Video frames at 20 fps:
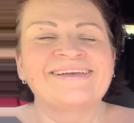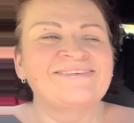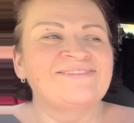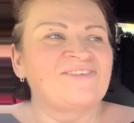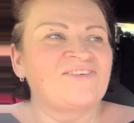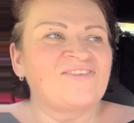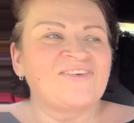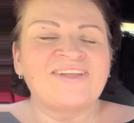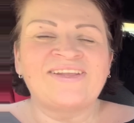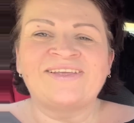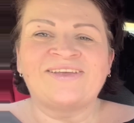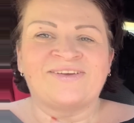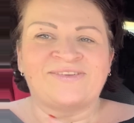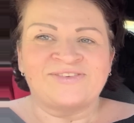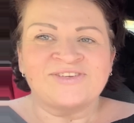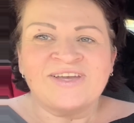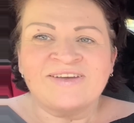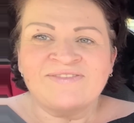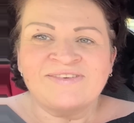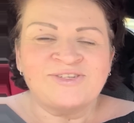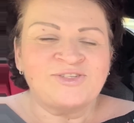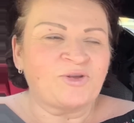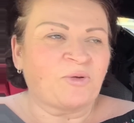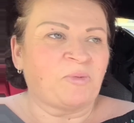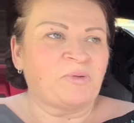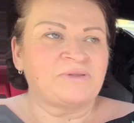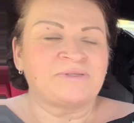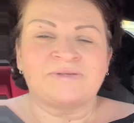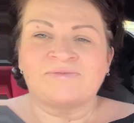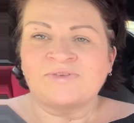We're going to go to charity
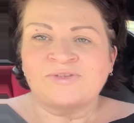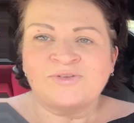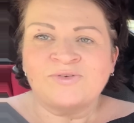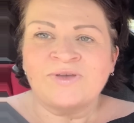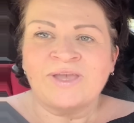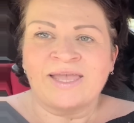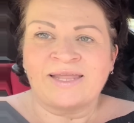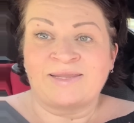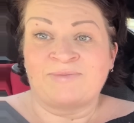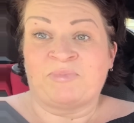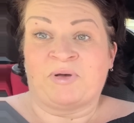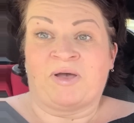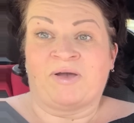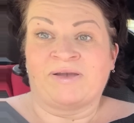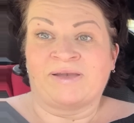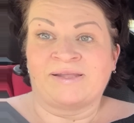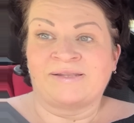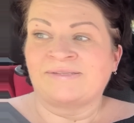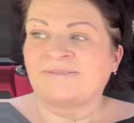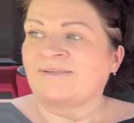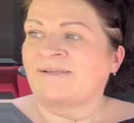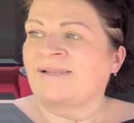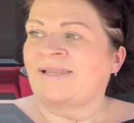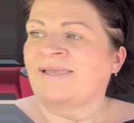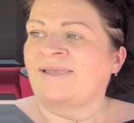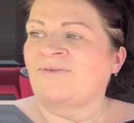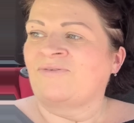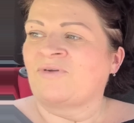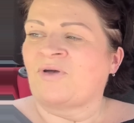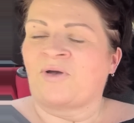shopping, so if I do get any bargains, I'll let
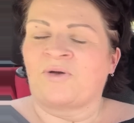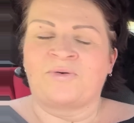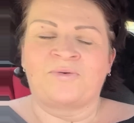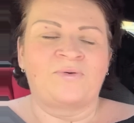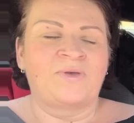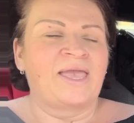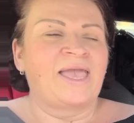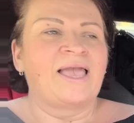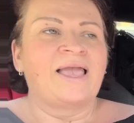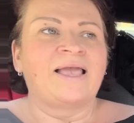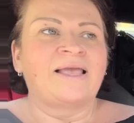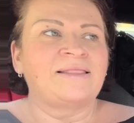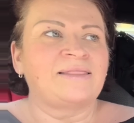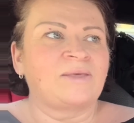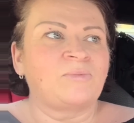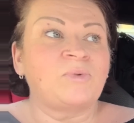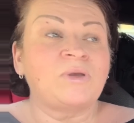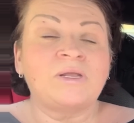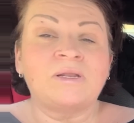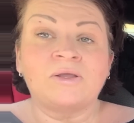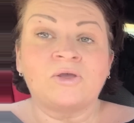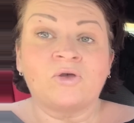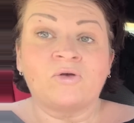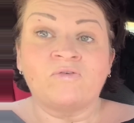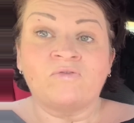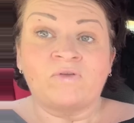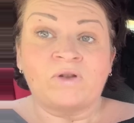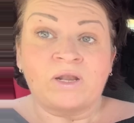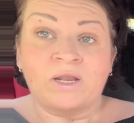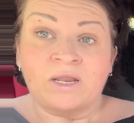you know. Then we're going to go
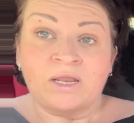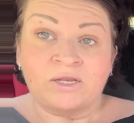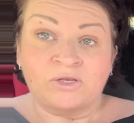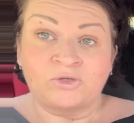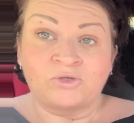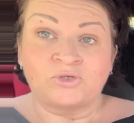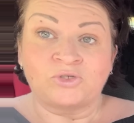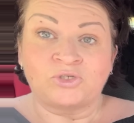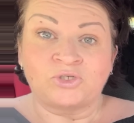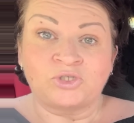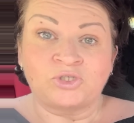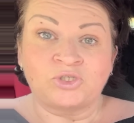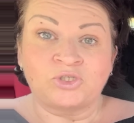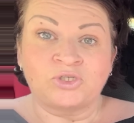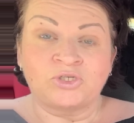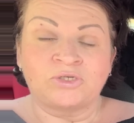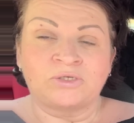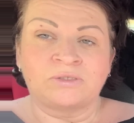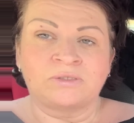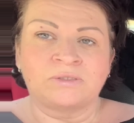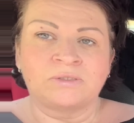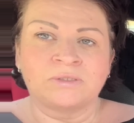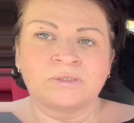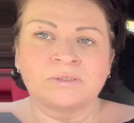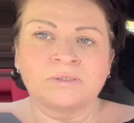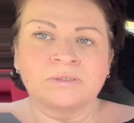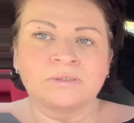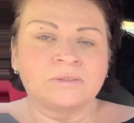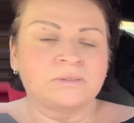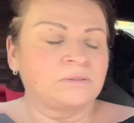for lunch.
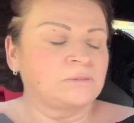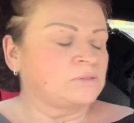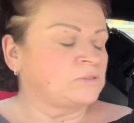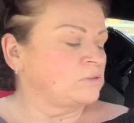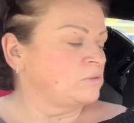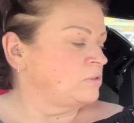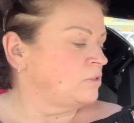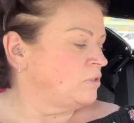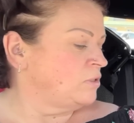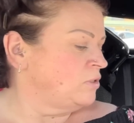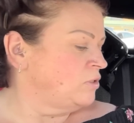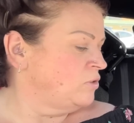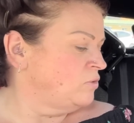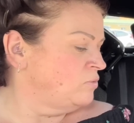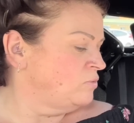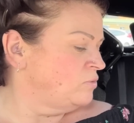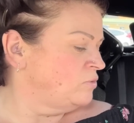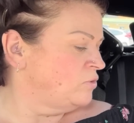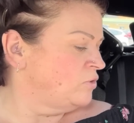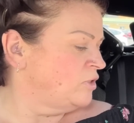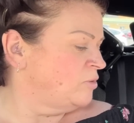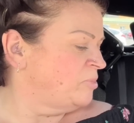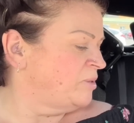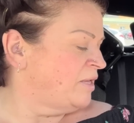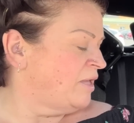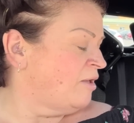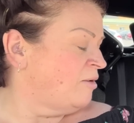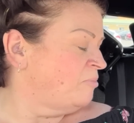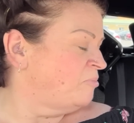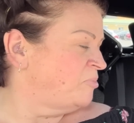So can you look a bit
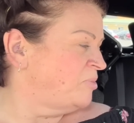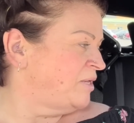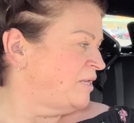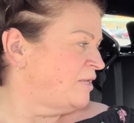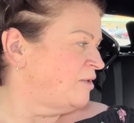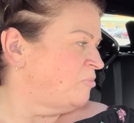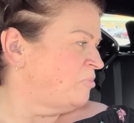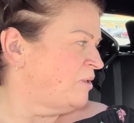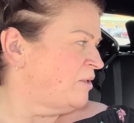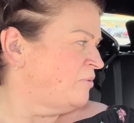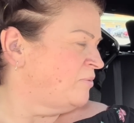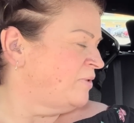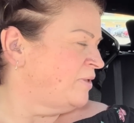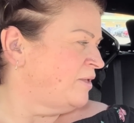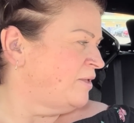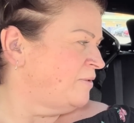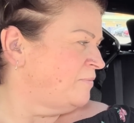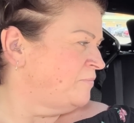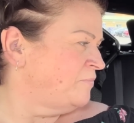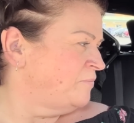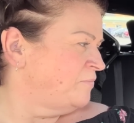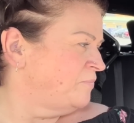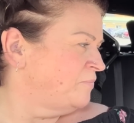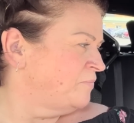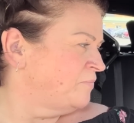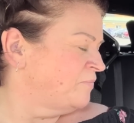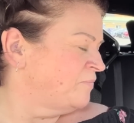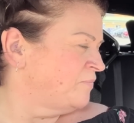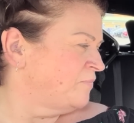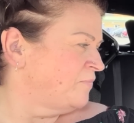upbeat about it?
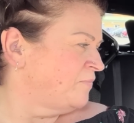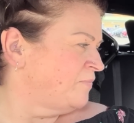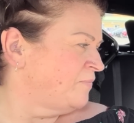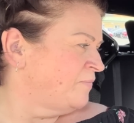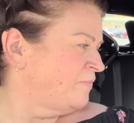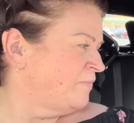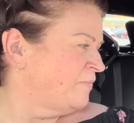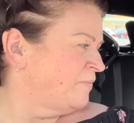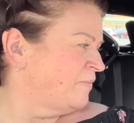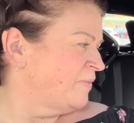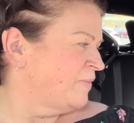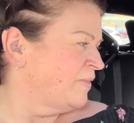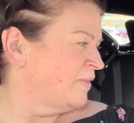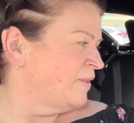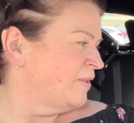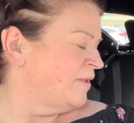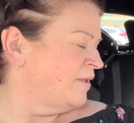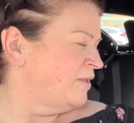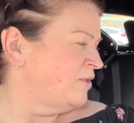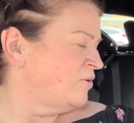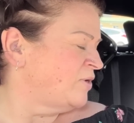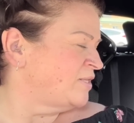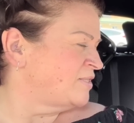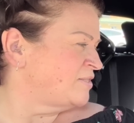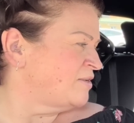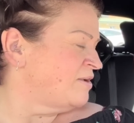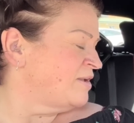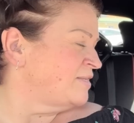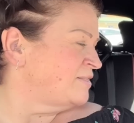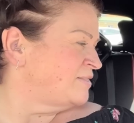Are you
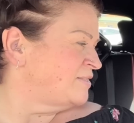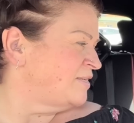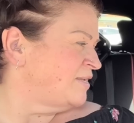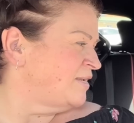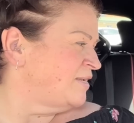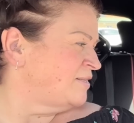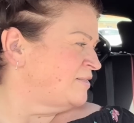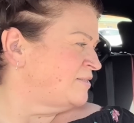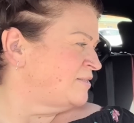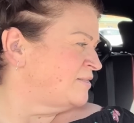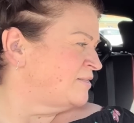excited?